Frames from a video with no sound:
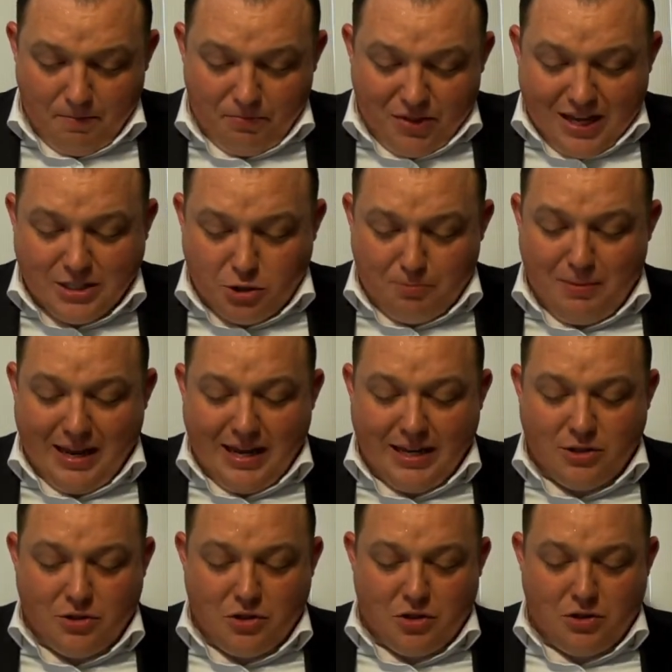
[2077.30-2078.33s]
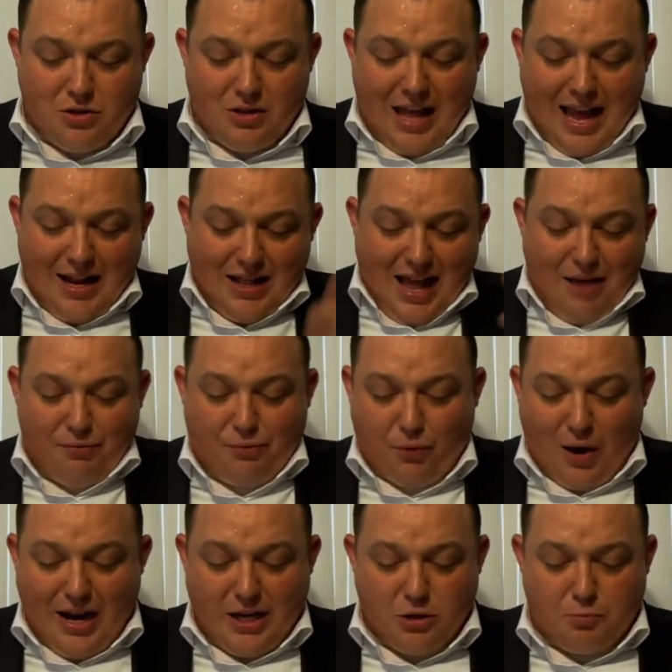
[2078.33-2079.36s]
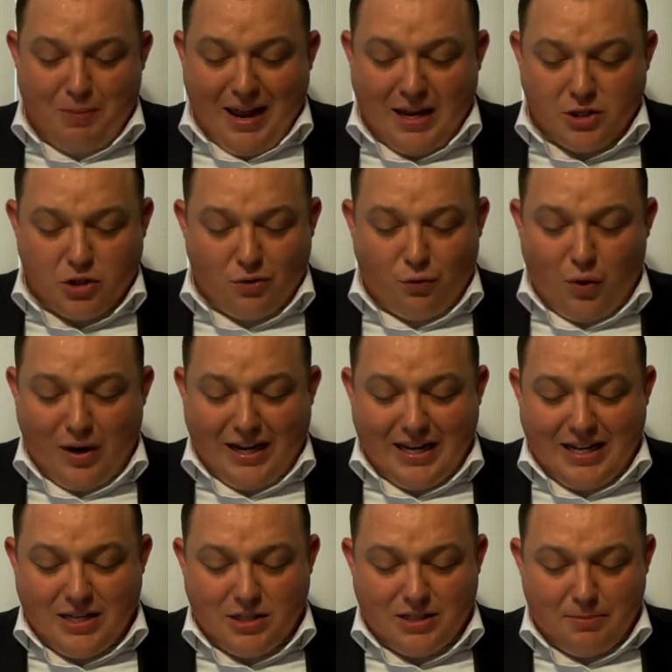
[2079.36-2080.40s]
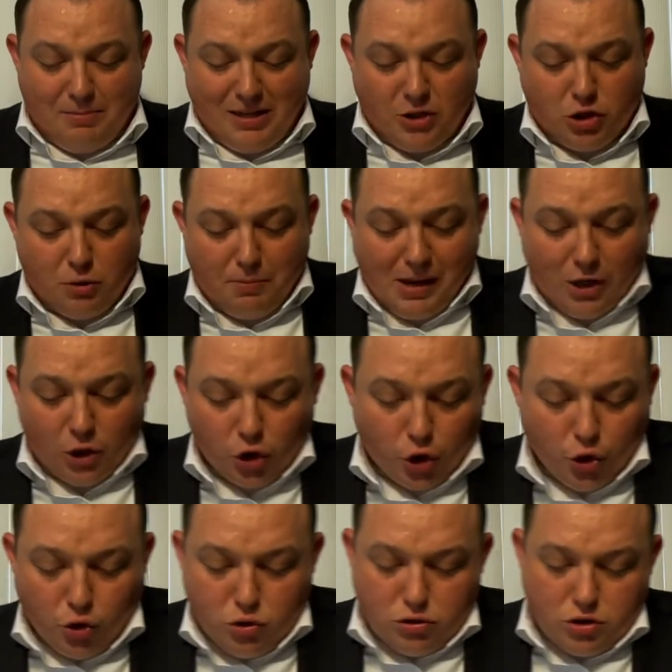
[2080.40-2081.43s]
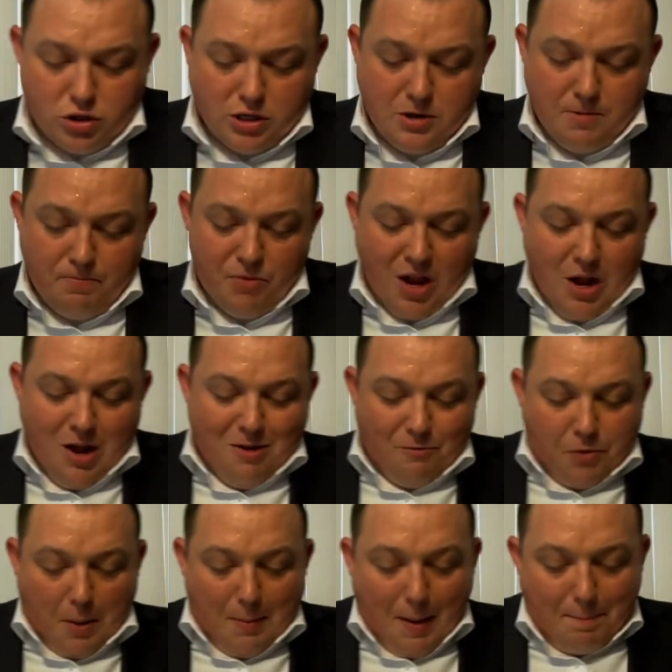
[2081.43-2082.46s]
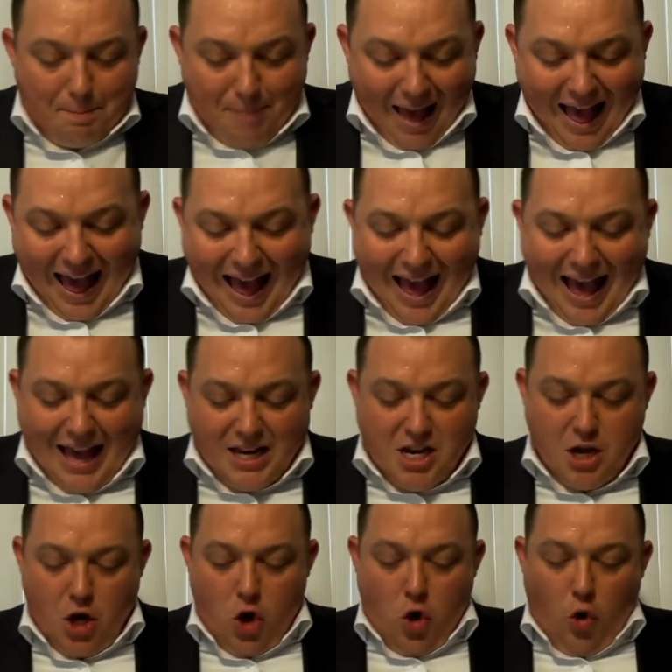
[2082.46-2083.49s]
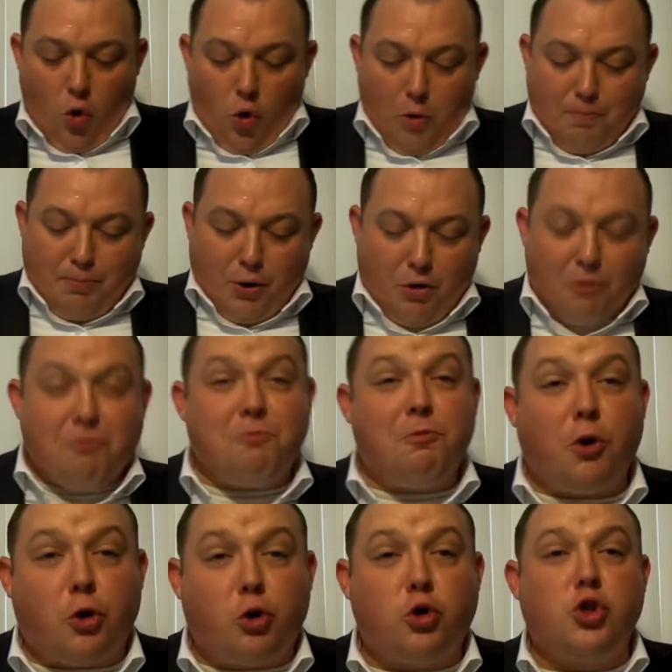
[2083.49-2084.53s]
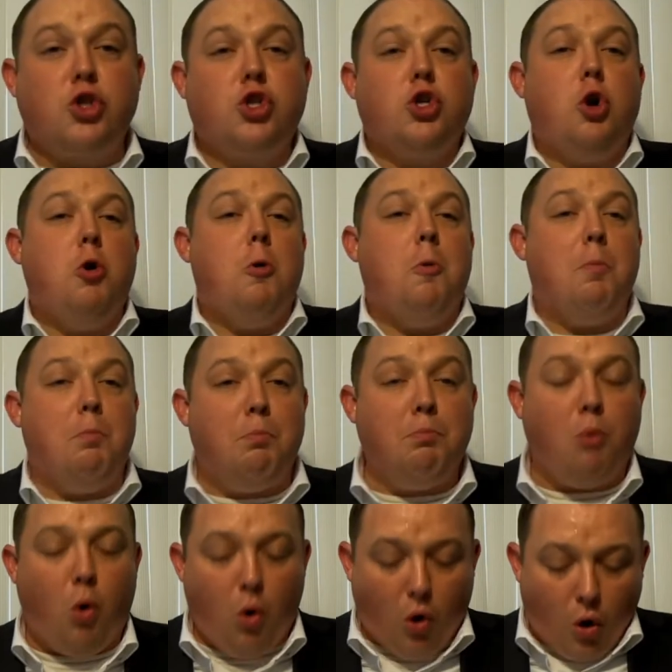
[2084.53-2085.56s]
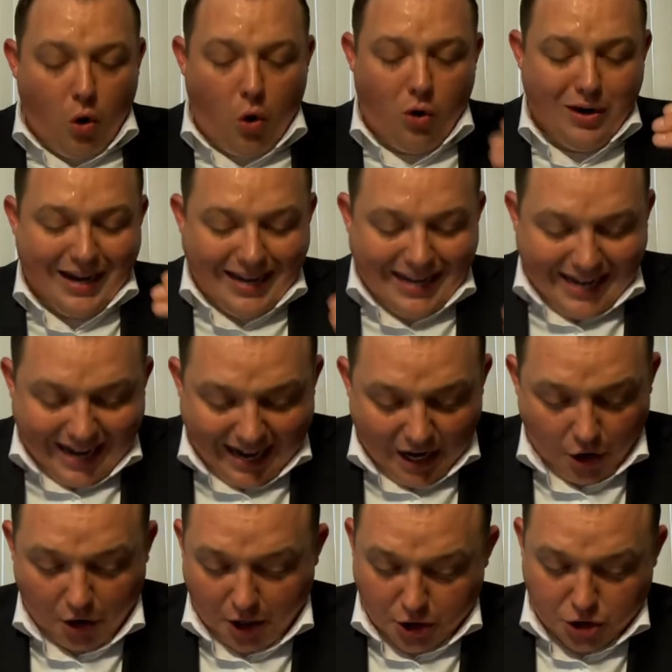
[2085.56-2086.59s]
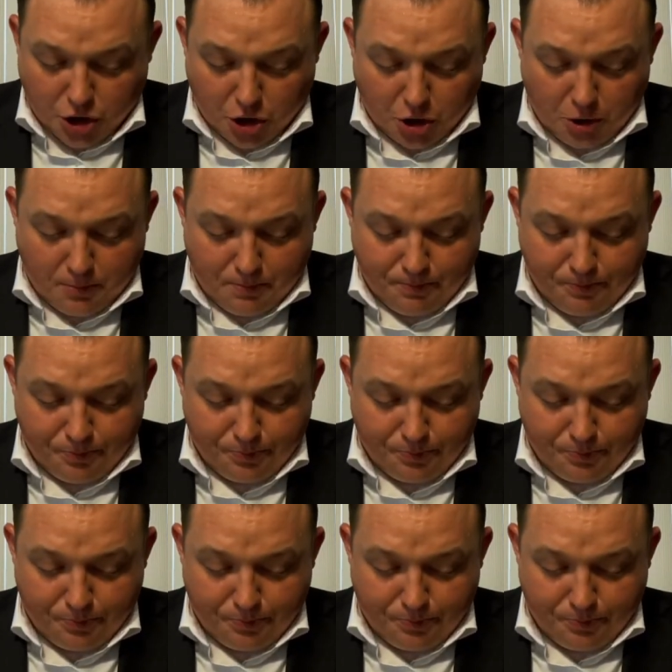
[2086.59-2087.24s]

This means that that phrase bands of wickedness, it means to be loosed from a bad or perverse moral character.